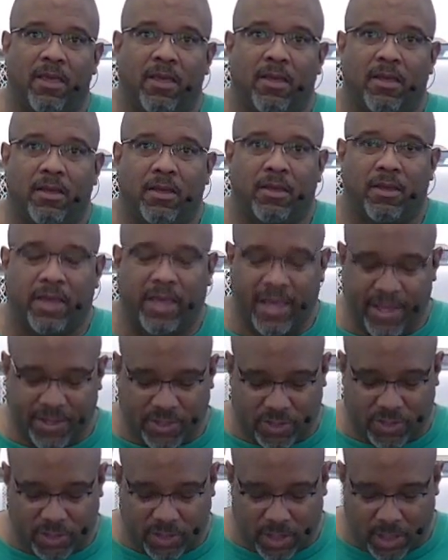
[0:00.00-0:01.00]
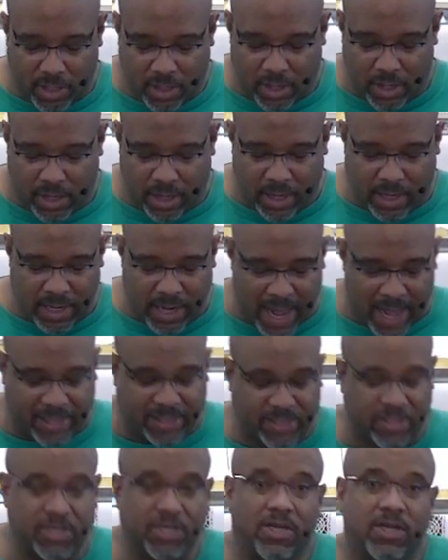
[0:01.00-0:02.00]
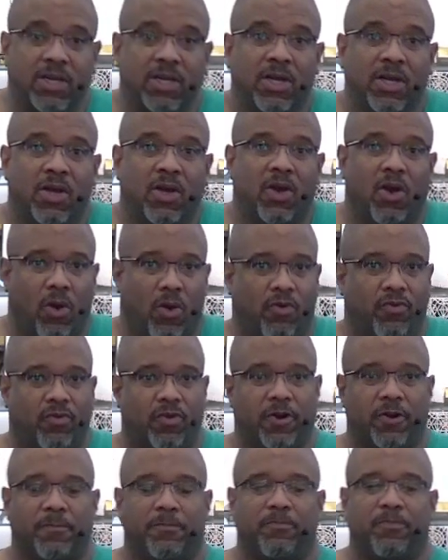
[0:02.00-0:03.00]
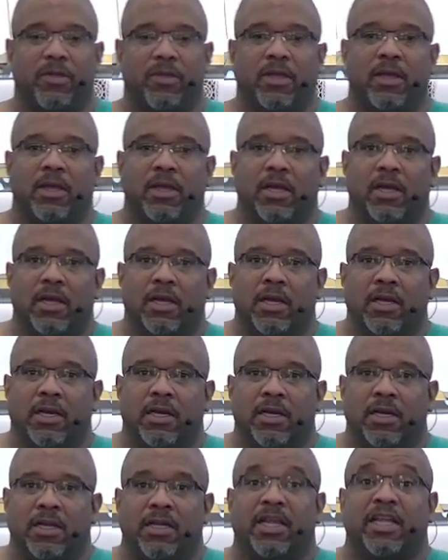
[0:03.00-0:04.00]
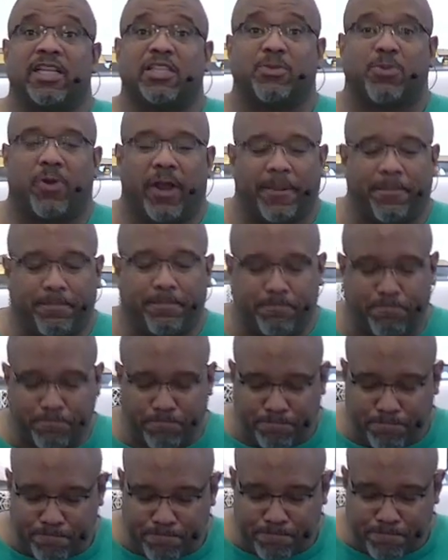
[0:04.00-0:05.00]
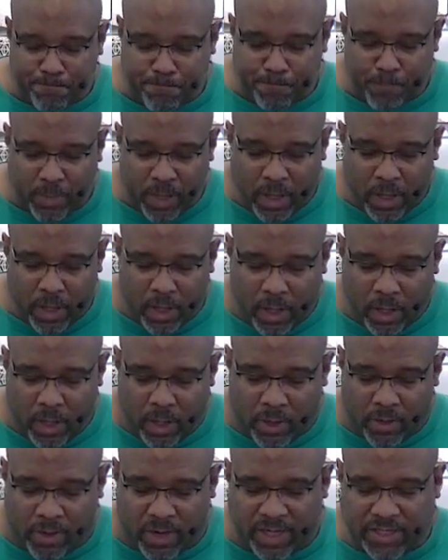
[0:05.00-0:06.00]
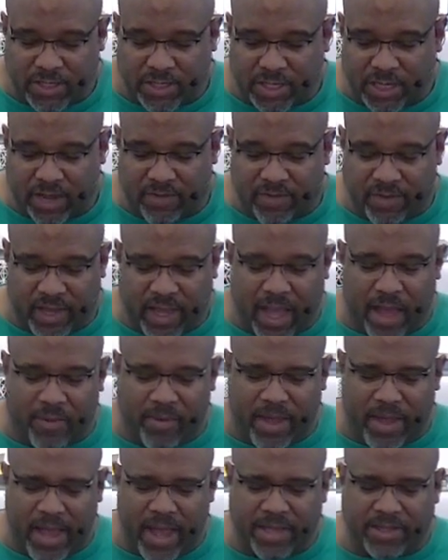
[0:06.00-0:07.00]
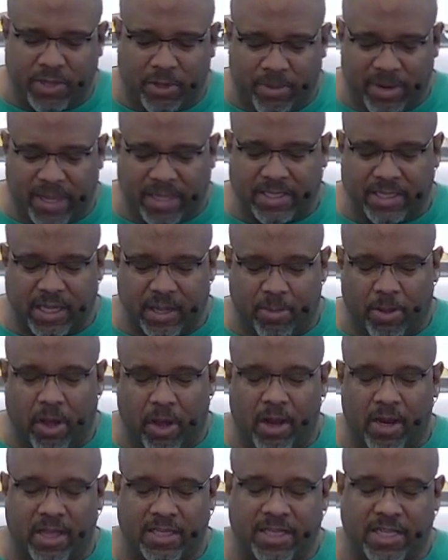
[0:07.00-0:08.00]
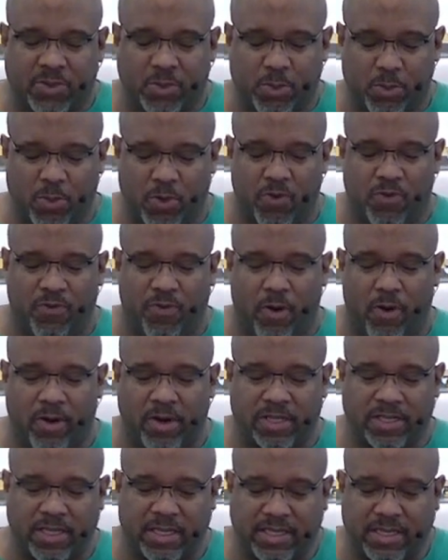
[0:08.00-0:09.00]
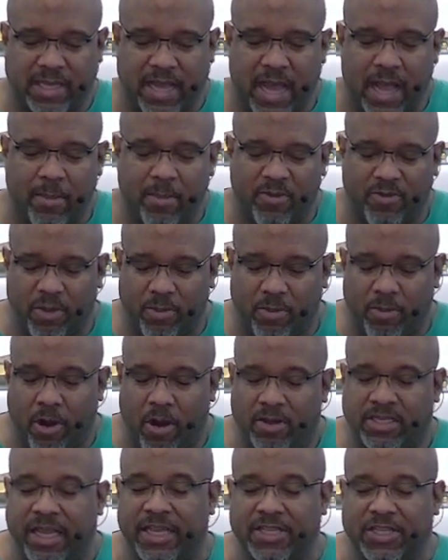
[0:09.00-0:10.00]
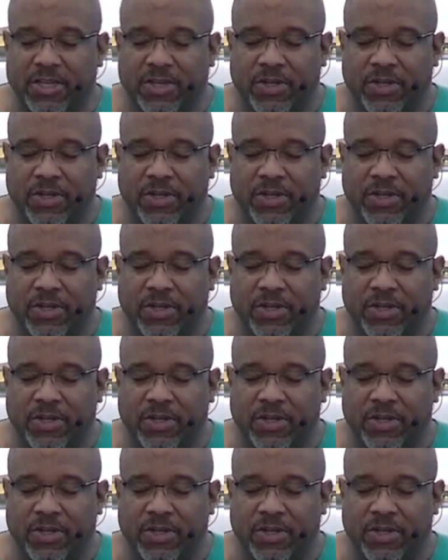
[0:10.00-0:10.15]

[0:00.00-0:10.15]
It's not over. Let's pray. Gracious and loving God, we ask your blessing upon us as we move forward into this time of impartation